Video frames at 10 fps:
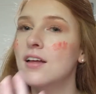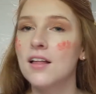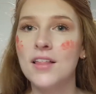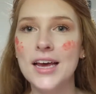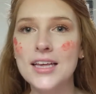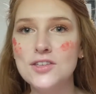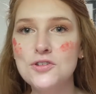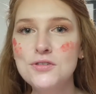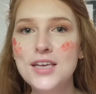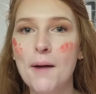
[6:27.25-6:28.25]
Like, do
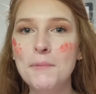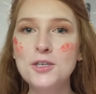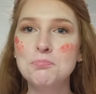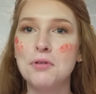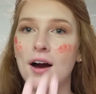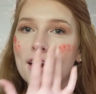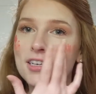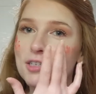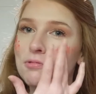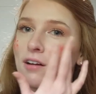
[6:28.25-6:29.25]
you see how much product
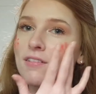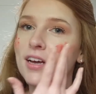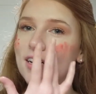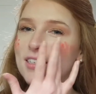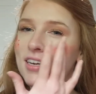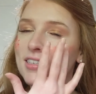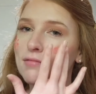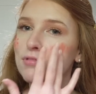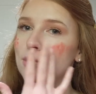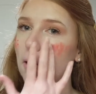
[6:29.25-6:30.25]
just went over there? Is it because
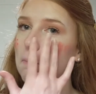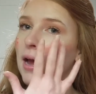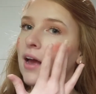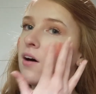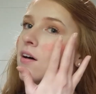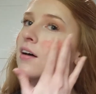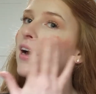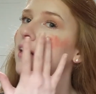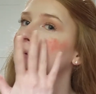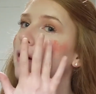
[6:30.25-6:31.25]
I'm so pale?
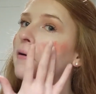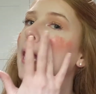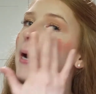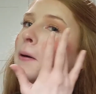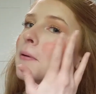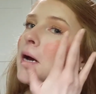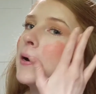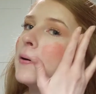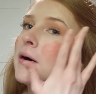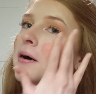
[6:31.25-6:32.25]
I don't know. I don't know.